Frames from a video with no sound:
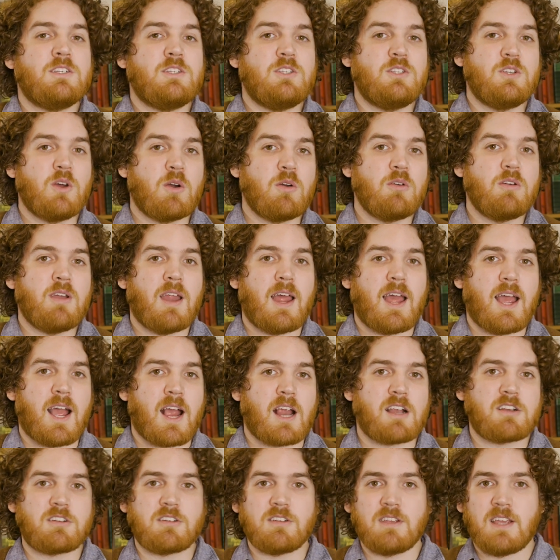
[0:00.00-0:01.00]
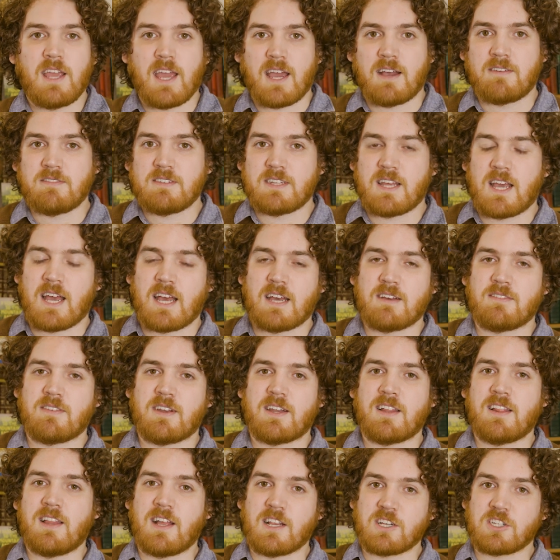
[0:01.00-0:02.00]
don't actually have to have an
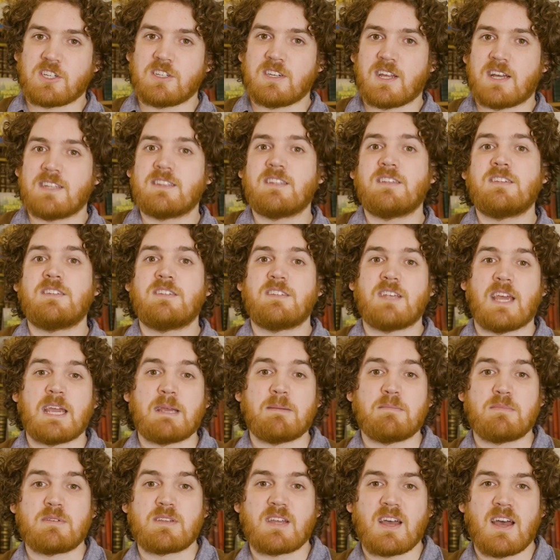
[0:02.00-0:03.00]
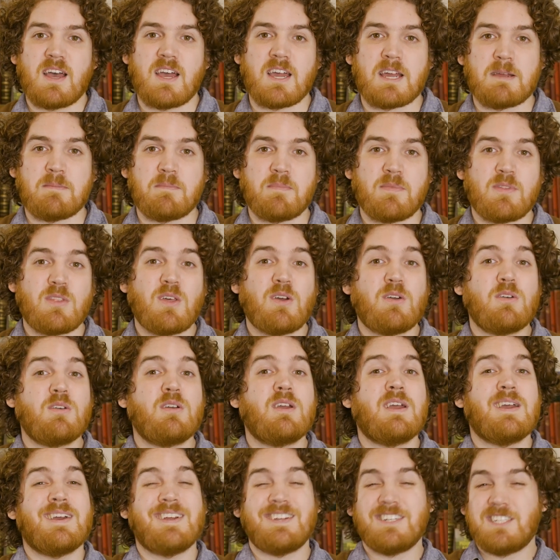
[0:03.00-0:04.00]
election at the same time, though
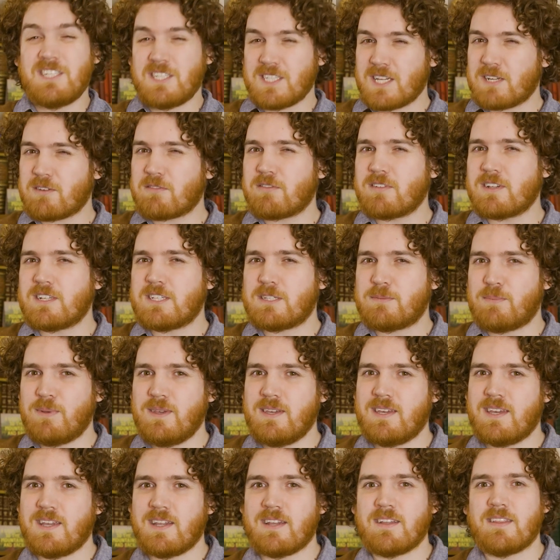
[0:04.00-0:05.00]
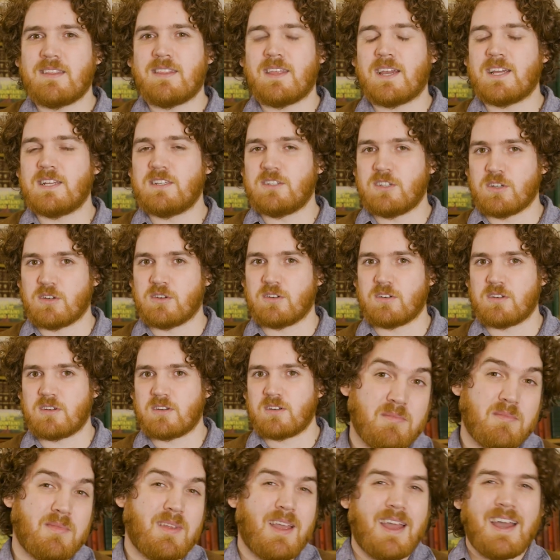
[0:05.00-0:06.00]
generally speaking they do.
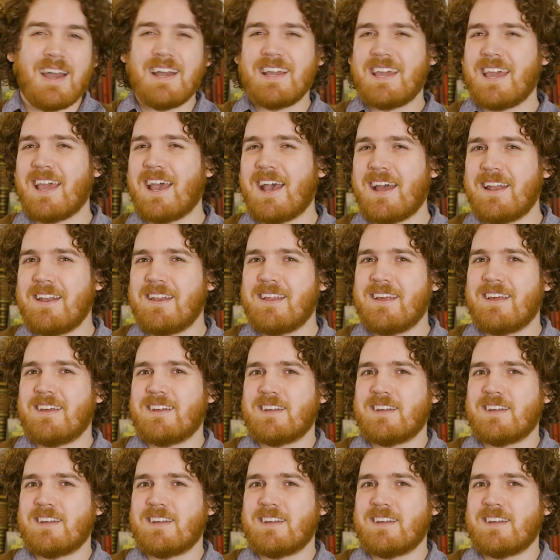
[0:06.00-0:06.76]
Again,